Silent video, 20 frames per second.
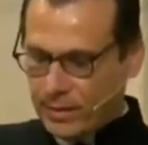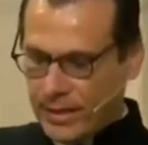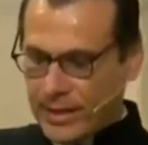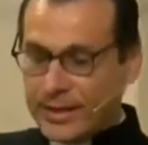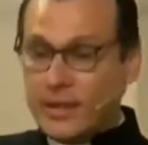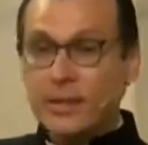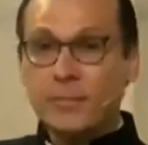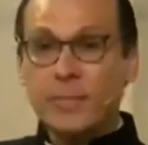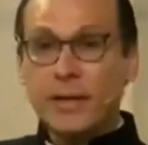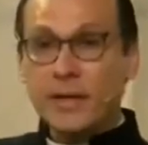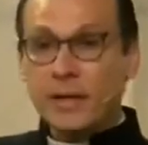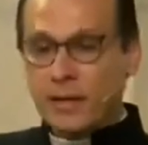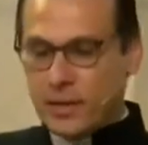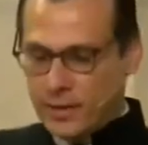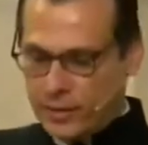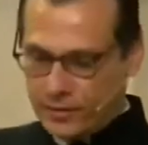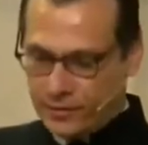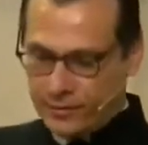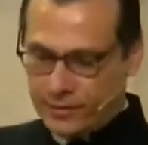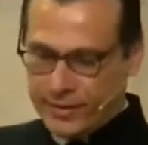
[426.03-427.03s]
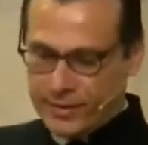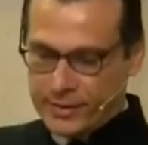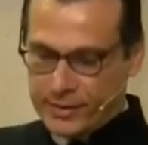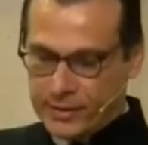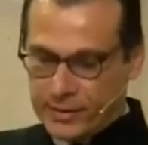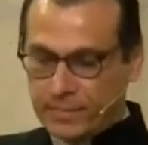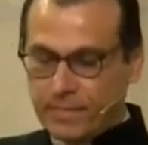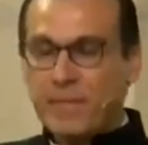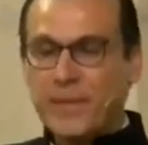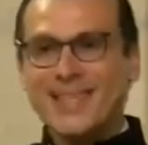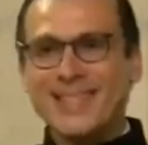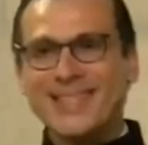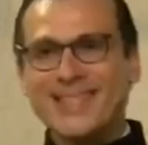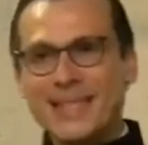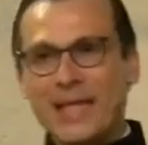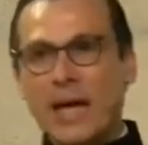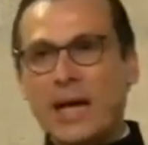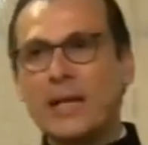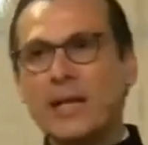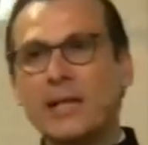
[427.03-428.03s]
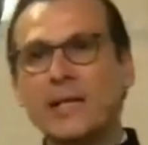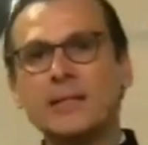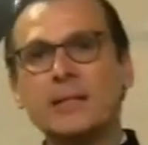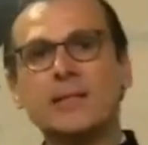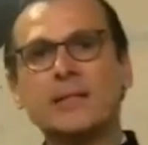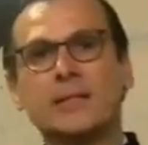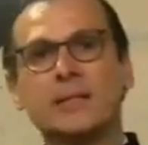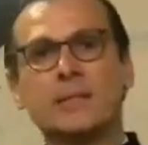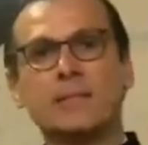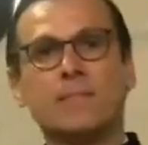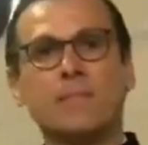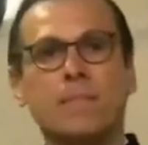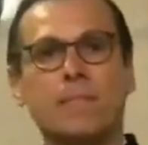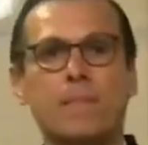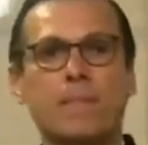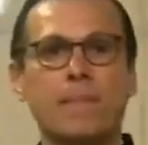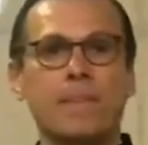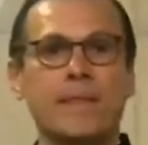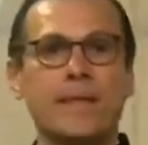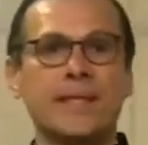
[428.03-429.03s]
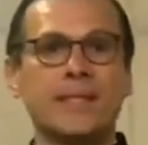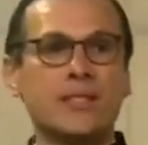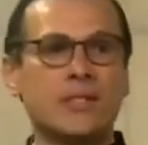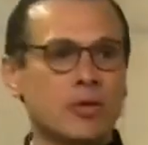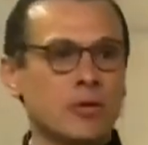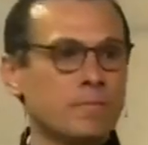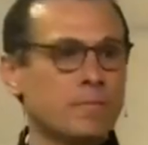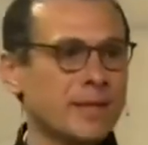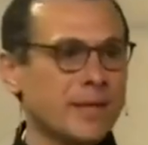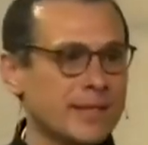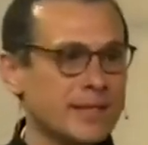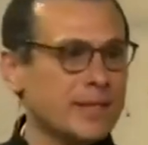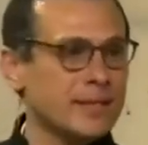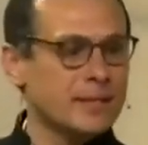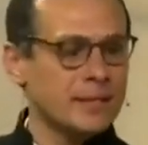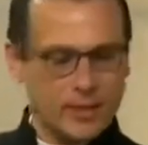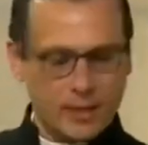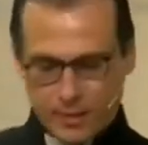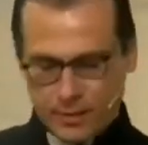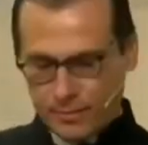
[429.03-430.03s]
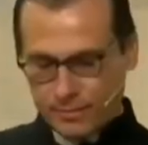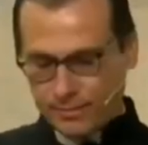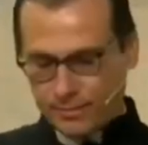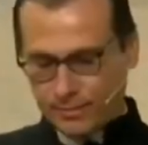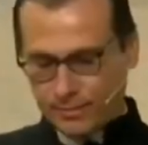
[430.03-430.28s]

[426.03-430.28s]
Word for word: Let it be clear, friends. Silence is complicity.